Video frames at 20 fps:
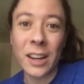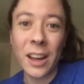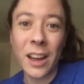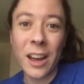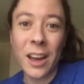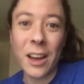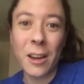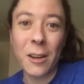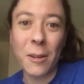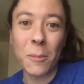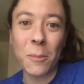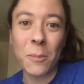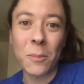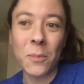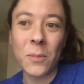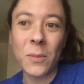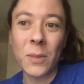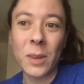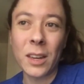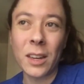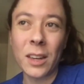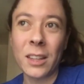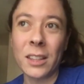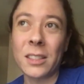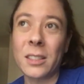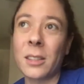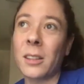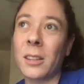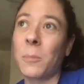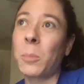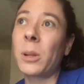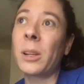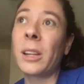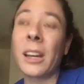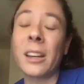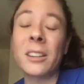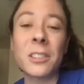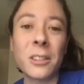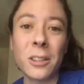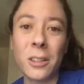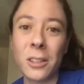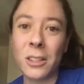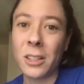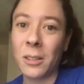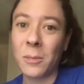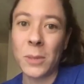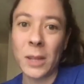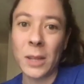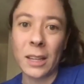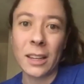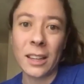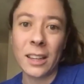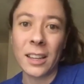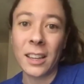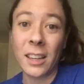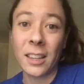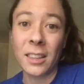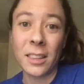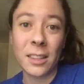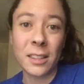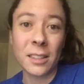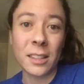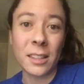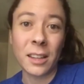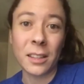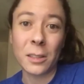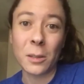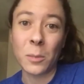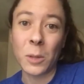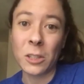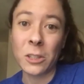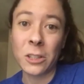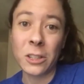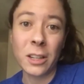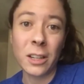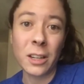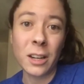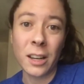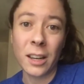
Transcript: Um, it's a pleasure to be in this exhibition.